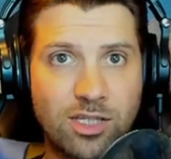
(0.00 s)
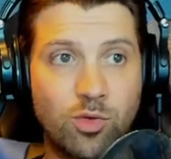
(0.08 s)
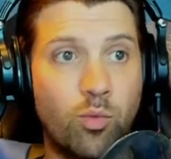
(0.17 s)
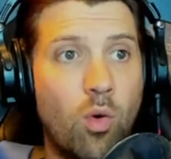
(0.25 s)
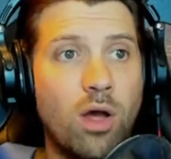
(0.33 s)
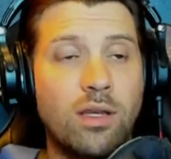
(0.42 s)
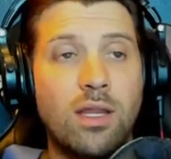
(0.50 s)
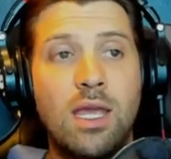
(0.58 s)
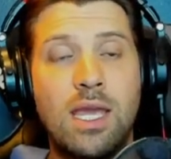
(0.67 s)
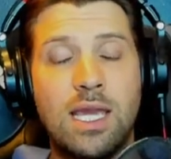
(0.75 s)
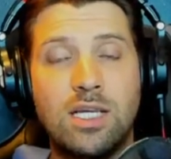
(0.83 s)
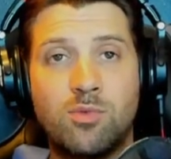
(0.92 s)
One,
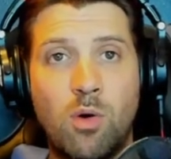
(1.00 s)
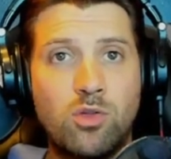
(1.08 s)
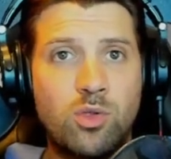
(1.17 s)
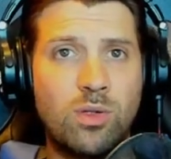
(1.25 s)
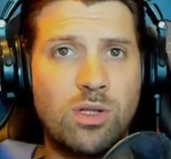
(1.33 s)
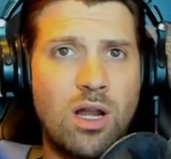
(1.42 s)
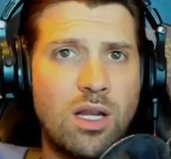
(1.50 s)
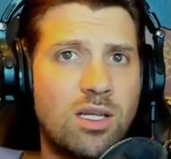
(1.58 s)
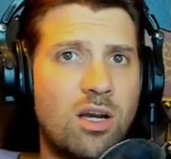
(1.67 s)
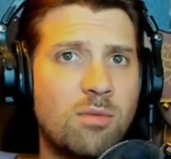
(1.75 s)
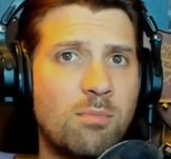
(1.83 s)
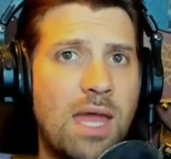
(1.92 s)
he spoke to a lot of
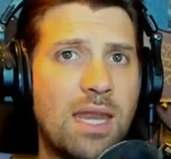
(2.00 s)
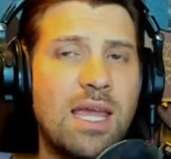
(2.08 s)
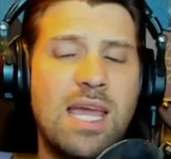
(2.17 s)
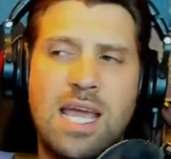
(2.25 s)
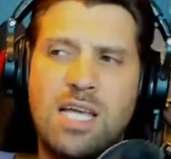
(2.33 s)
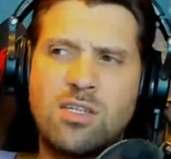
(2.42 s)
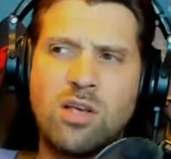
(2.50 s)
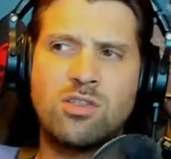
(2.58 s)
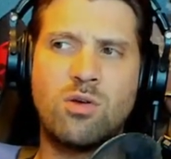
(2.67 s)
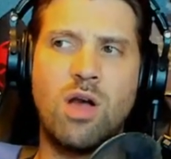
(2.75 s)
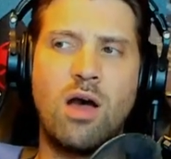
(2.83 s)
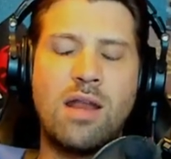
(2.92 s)
young men. He's
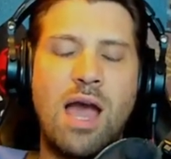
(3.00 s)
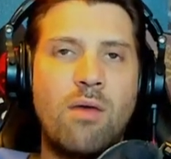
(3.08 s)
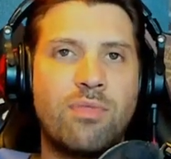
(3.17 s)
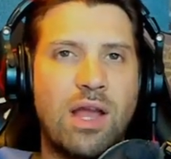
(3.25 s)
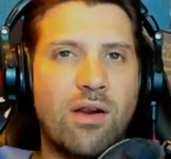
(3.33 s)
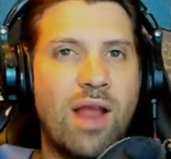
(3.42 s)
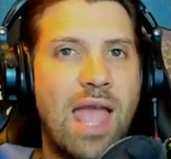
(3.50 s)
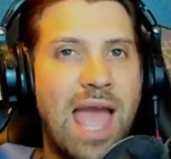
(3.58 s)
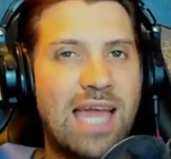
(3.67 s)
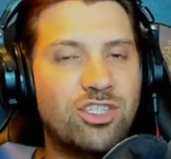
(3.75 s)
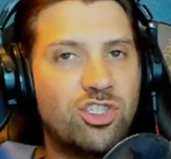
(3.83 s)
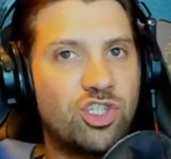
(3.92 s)
also gone out there
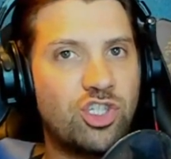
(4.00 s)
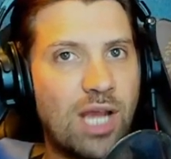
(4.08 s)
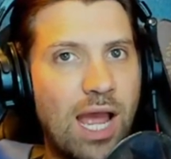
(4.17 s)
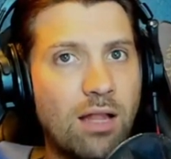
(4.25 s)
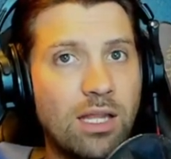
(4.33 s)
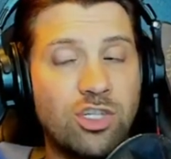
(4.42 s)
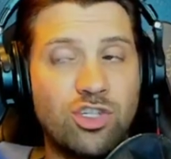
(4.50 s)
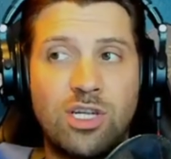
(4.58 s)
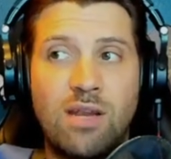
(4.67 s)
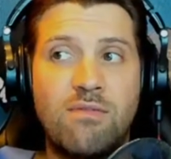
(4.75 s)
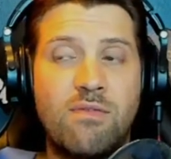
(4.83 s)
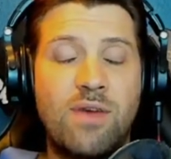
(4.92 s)
and challenged
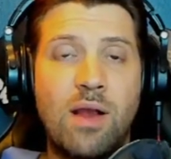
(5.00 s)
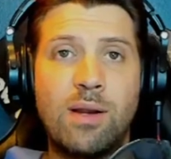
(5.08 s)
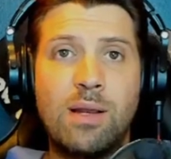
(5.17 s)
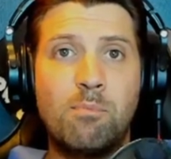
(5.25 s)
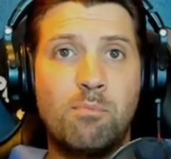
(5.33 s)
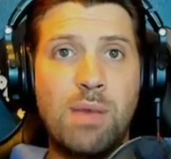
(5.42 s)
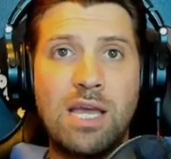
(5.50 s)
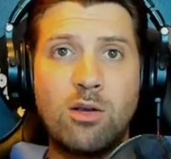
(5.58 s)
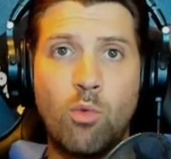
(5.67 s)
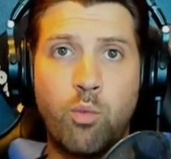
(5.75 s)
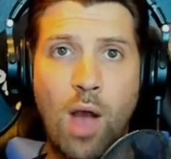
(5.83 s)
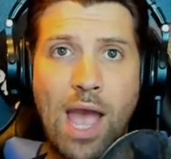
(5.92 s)
in a very big
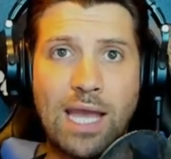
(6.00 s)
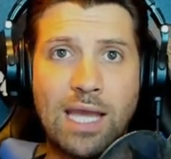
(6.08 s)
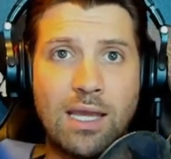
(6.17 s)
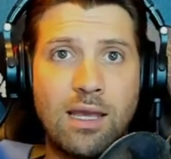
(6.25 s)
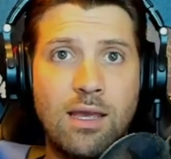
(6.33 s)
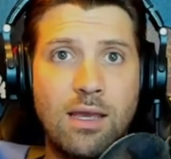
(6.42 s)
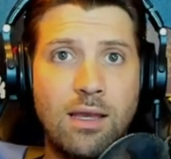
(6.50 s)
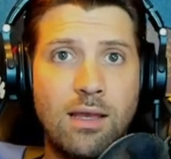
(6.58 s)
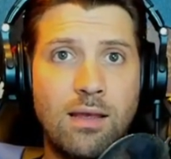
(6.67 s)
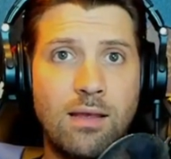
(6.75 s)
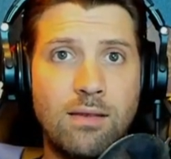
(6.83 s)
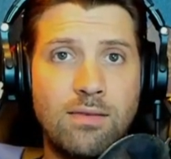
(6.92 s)
way
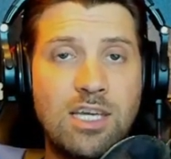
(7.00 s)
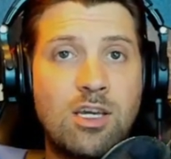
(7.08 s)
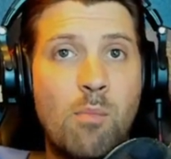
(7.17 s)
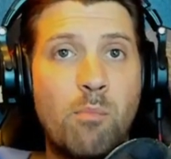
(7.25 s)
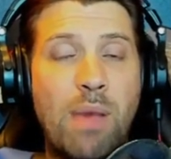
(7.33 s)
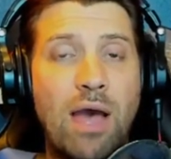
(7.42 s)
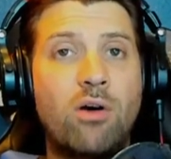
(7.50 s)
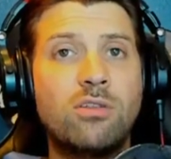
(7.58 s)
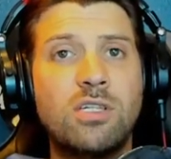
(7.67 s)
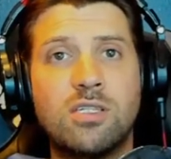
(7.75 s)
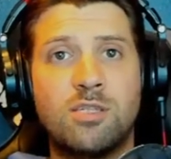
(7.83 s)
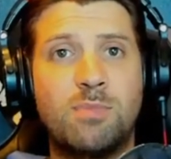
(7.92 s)
the
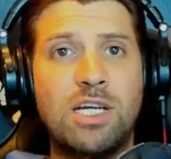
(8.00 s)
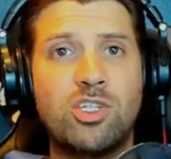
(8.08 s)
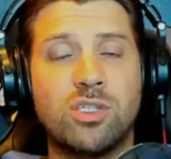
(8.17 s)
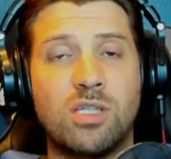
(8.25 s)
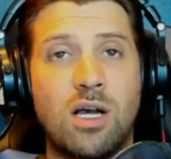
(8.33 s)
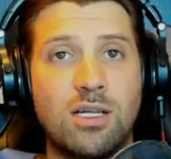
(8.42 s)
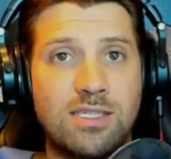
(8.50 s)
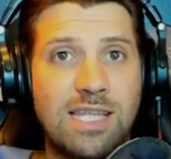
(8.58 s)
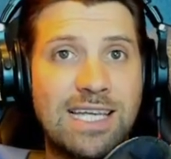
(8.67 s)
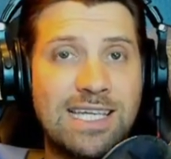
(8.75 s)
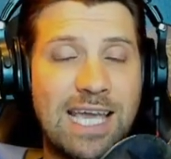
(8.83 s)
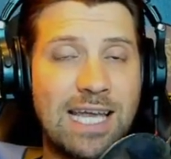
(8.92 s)
compelled speech laws
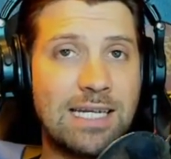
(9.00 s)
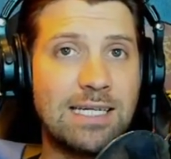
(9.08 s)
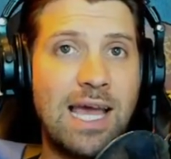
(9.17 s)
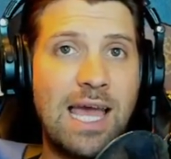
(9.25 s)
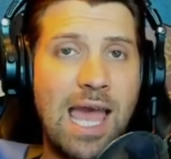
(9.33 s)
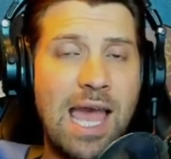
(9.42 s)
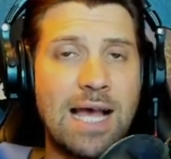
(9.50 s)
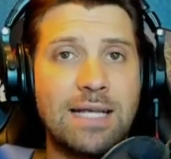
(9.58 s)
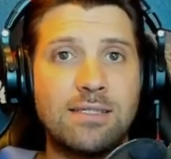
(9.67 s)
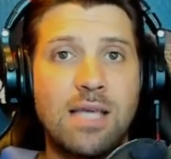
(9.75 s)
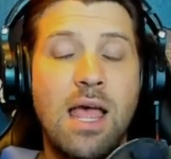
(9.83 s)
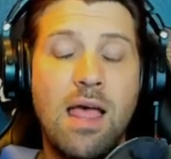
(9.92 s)
that Canada
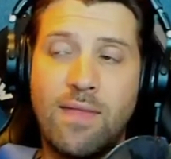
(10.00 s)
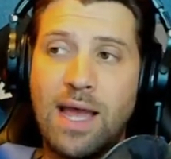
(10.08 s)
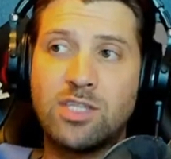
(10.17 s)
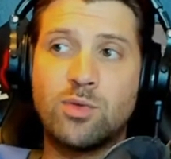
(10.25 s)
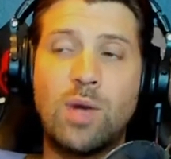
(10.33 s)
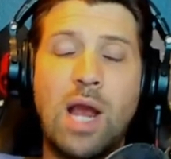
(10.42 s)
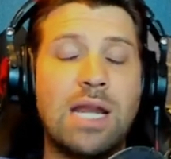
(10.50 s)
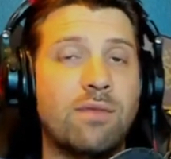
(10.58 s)
has. That's right.